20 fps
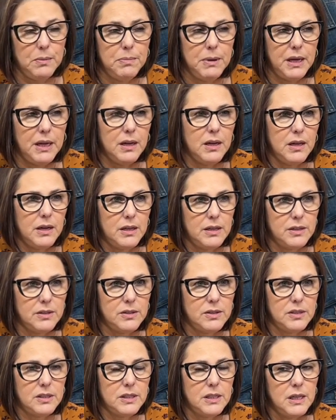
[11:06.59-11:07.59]

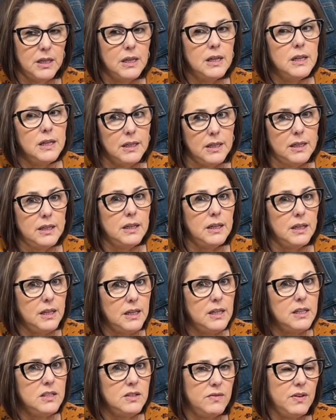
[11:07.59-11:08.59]
because it
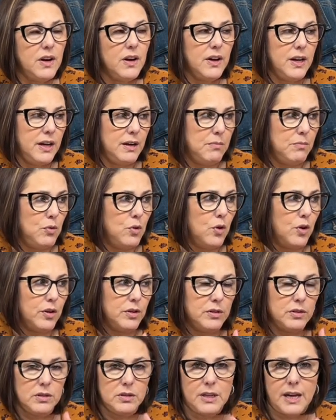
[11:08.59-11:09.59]
is very important.